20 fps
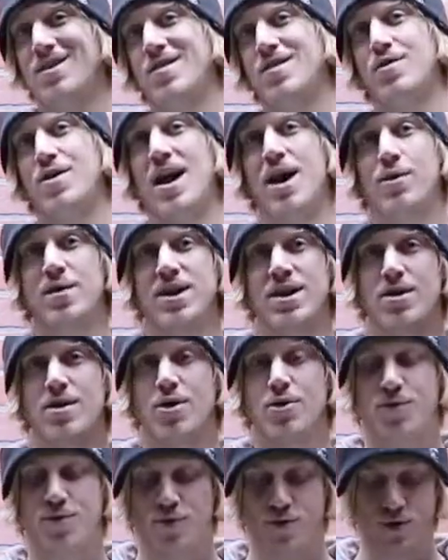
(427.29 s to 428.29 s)
so now we need to
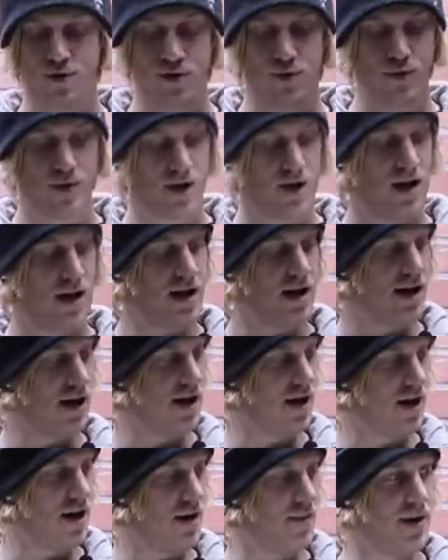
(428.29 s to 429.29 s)
go through.
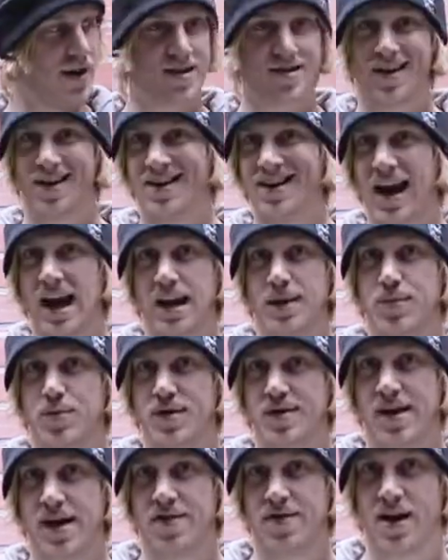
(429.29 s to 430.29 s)
It's like
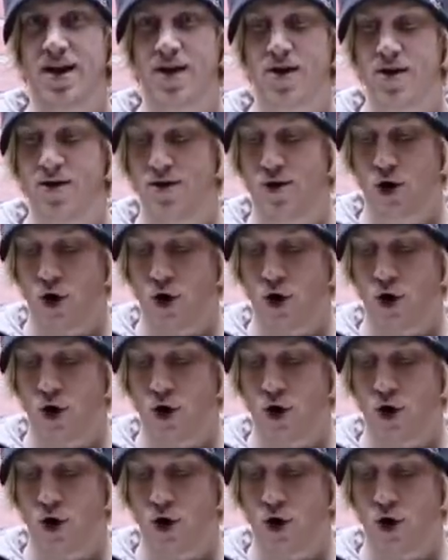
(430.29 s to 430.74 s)
90% there.